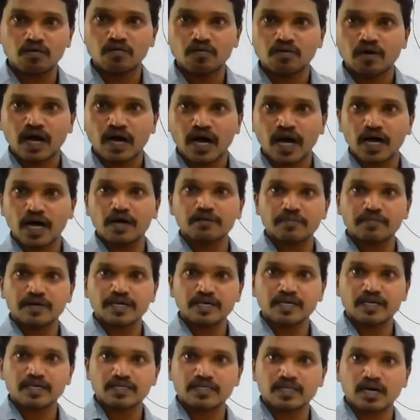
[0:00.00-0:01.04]
I am
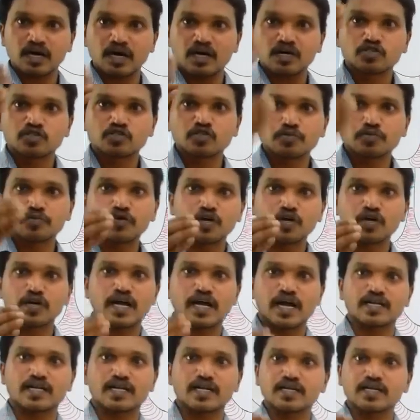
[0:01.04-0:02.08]
taking the superior
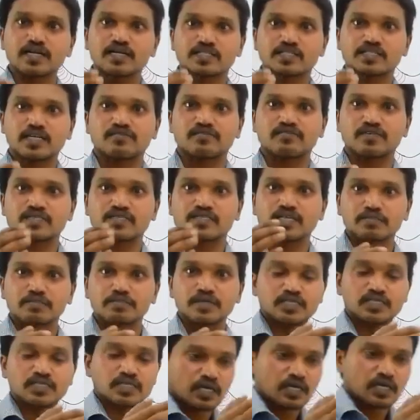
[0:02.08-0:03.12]
lateral surface. That means
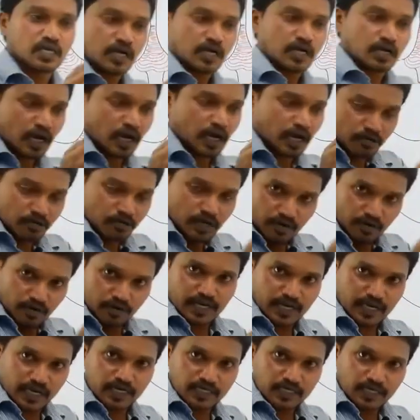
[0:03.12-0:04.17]
we have
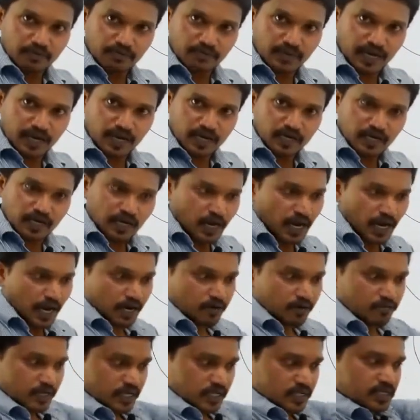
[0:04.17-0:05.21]
taken the brain and we
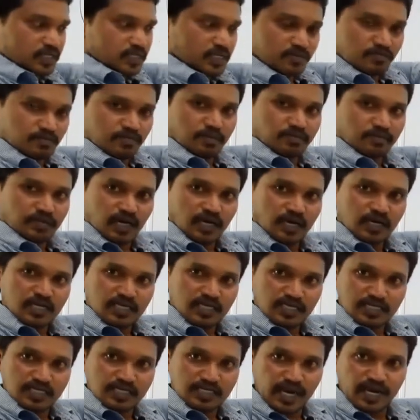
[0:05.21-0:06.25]
are seeing from the
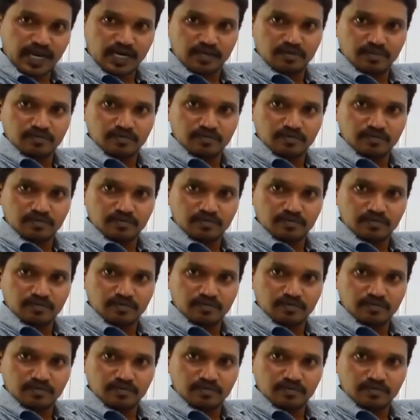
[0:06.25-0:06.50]
side.